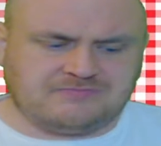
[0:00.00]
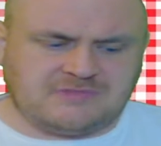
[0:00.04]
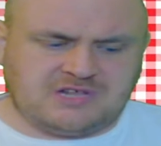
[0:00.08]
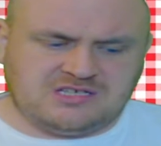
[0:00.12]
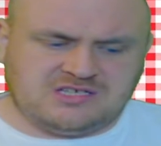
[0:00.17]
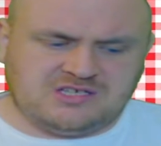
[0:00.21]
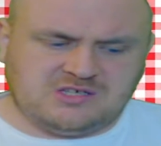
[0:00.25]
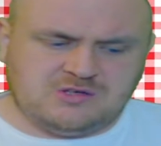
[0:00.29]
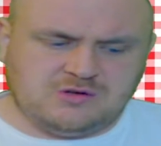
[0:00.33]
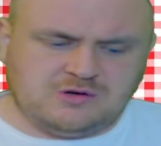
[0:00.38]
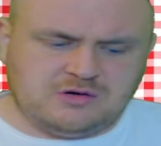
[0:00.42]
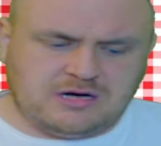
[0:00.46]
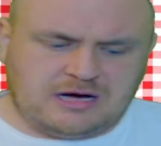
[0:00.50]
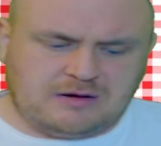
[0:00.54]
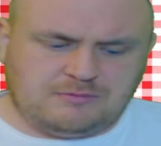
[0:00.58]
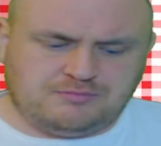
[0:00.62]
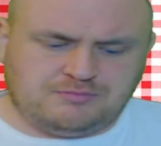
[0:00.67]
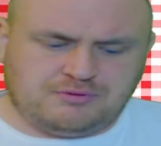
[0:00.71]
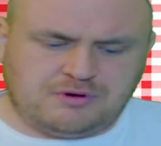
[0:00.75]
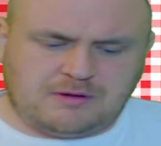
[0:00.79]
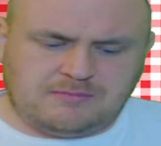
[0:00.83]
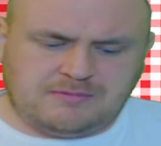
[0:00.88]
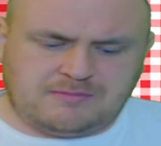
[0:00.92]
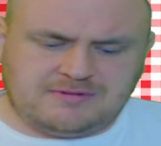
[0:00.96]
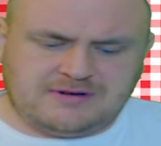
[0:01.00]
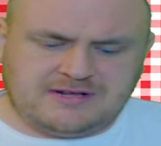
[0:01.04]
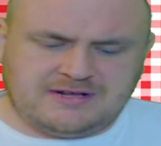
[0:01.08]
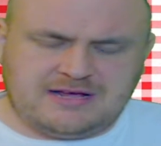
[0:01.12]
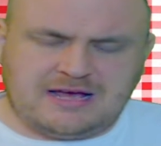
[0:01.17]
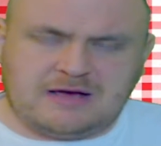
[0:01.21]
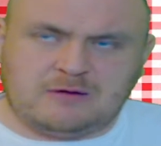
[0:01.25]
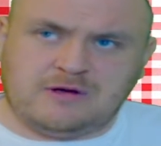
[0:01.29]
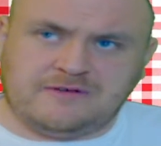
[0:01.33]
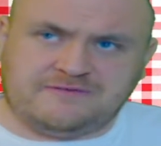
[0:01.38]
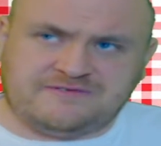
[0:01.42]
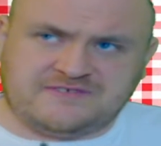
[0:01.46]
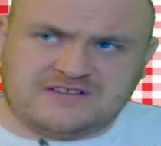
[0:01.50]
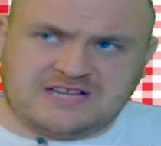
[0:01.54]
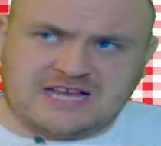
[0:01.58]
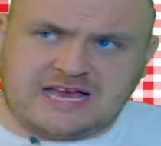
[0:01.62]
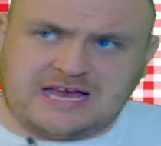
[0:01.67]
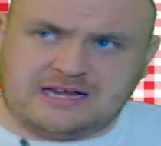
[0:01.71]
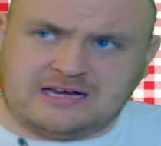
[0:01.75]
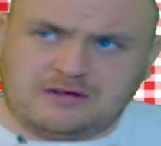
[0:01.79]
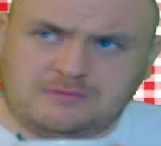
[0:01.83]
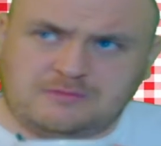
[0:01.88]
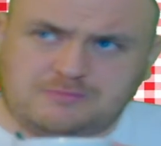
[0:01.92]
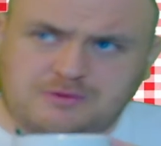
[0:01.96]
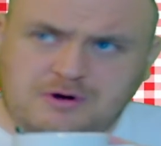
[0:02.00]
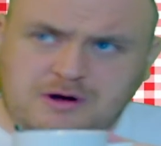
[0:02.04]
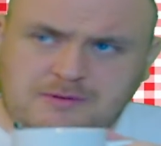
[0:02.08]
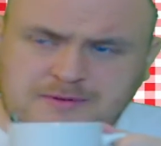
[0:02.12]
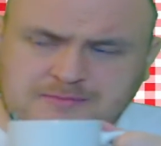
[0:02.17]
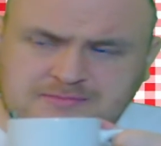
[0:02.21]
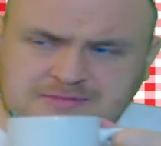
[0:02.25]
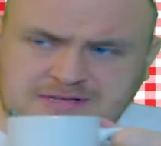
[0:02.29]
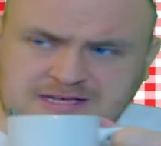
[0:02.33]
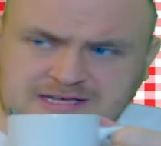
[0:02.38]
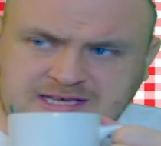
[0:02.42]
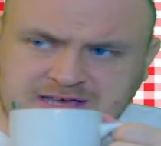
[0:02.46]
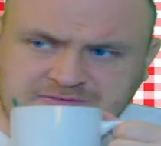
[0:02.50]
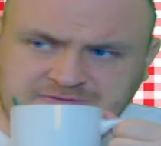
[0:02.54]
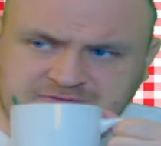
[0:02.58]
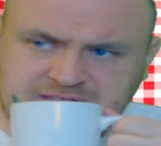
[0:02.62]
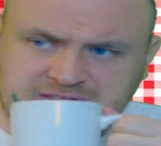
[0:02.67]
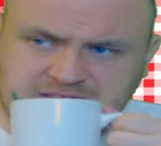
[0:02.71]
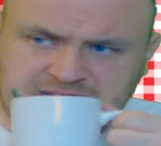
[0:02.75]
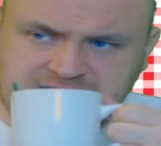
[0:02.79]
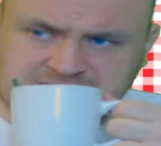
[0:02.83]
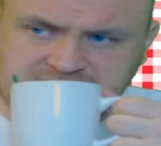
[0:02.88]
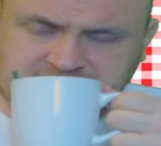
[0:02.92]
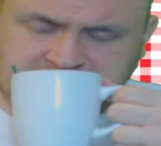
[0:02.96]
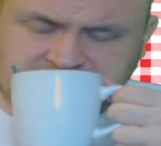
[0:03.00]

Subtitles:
So I'll probably, out of 10, I'll probably give this,